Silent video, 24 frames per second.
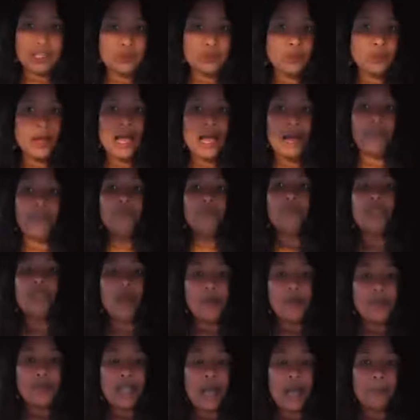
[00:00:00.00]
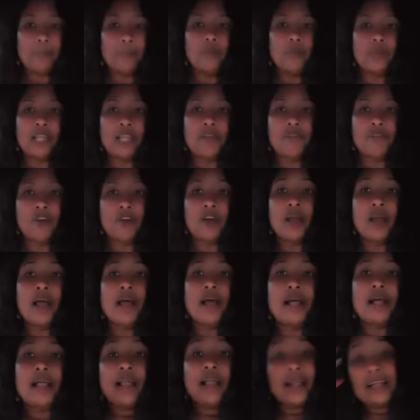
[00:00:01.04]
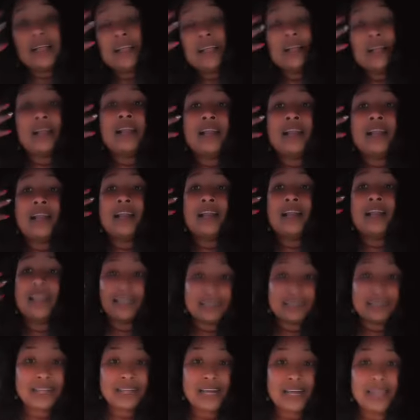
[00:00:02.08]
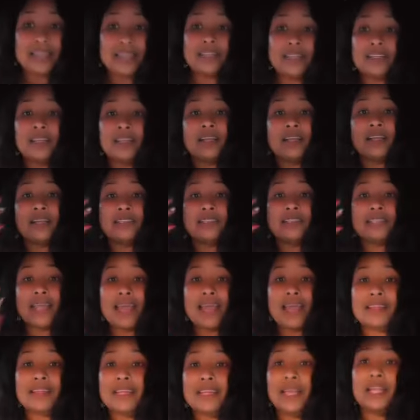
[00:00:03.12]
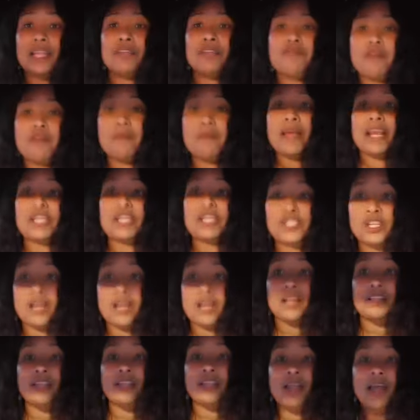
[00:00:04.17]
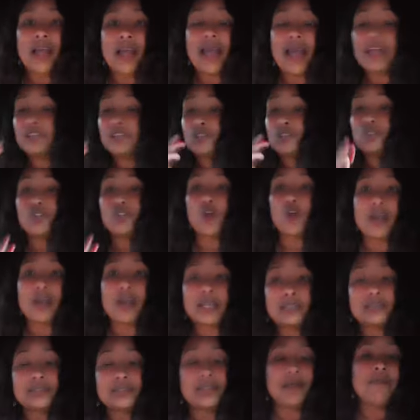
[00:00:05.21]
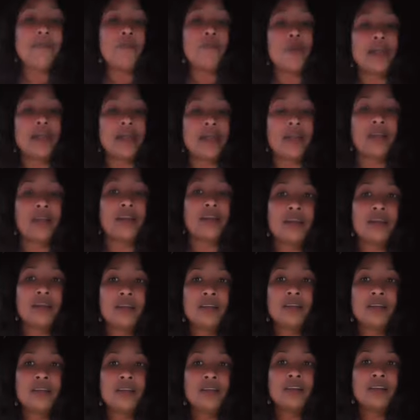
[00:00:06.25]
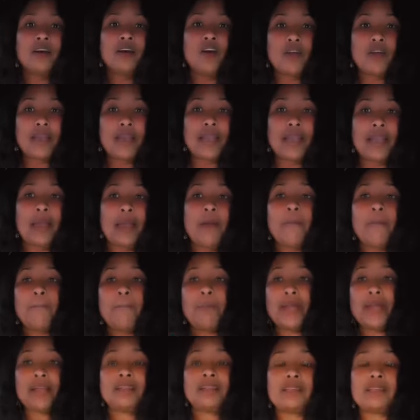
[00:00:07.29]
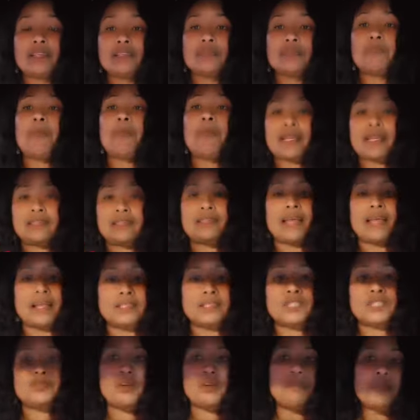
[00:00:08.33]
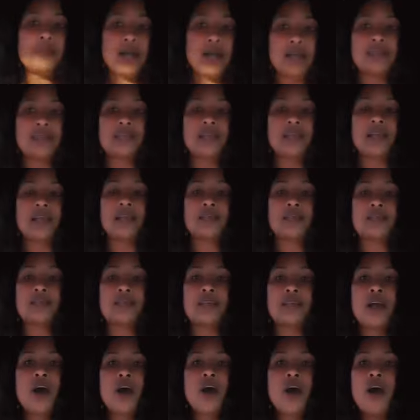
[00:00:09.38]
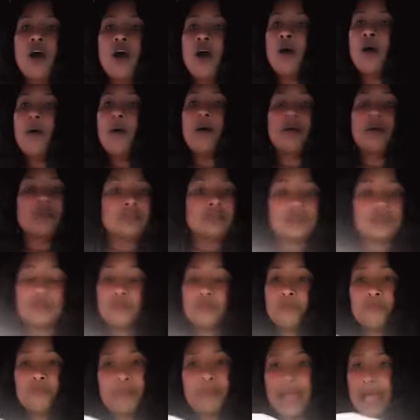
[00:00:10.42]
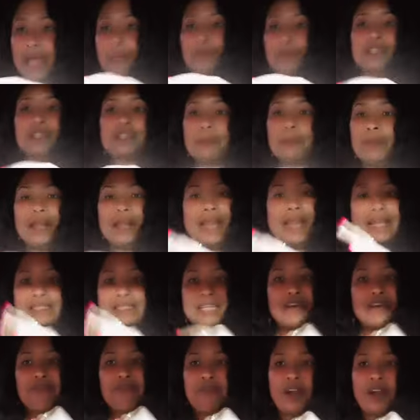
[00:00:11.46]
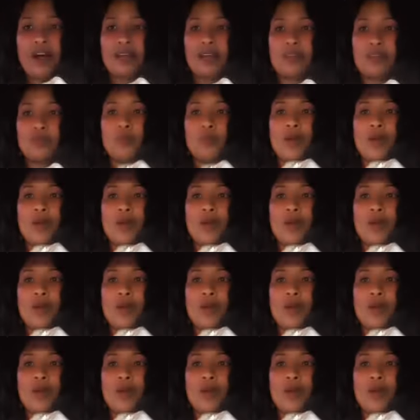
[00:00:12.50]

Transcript: will happen, that would happen, whatever. Listen, take the information and store it somewhere. Okay? Pick sense from nonsense. Be able to be like Teflon.